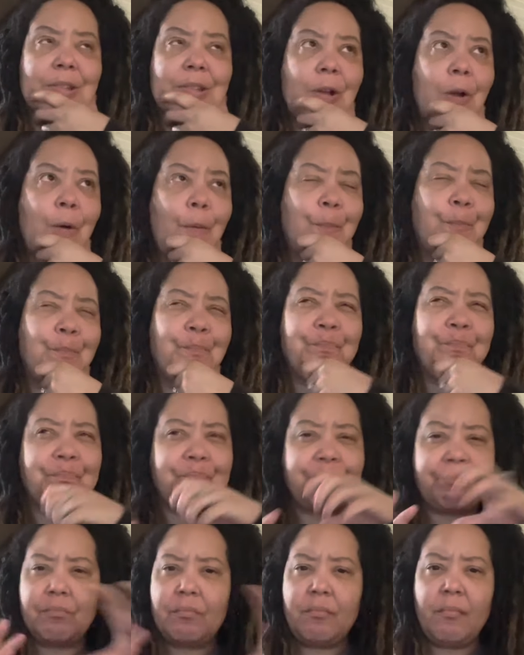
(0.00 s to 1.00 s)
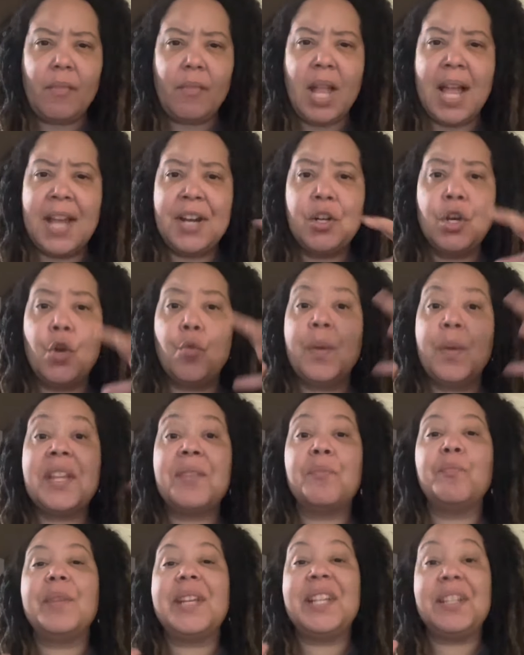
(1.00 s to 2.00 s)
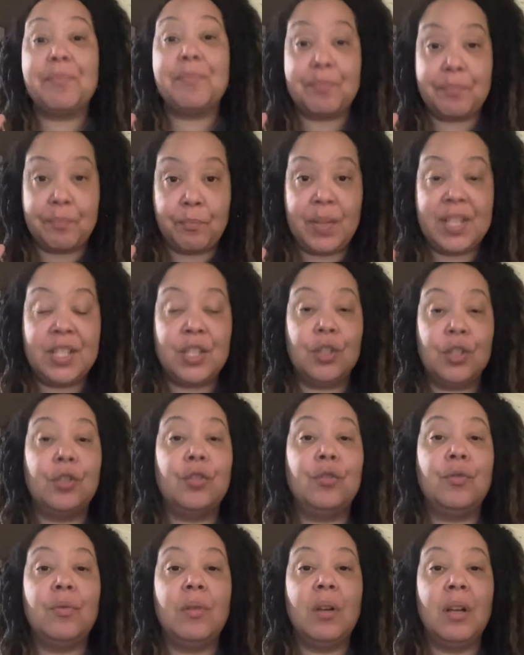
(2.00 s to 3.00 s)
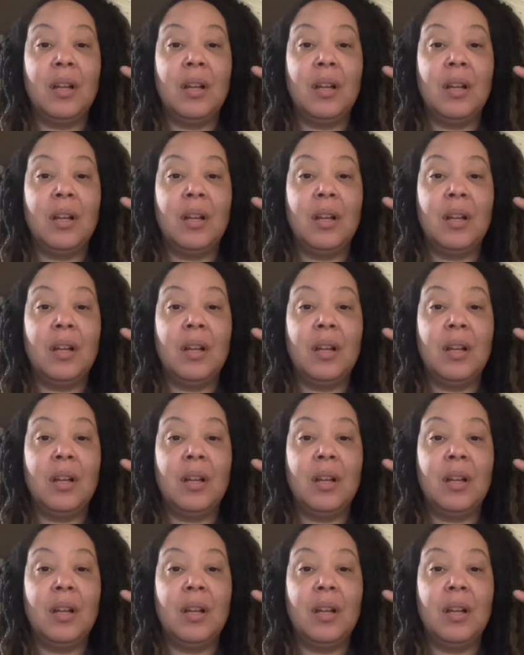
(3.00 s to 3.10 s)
So I don't know. We do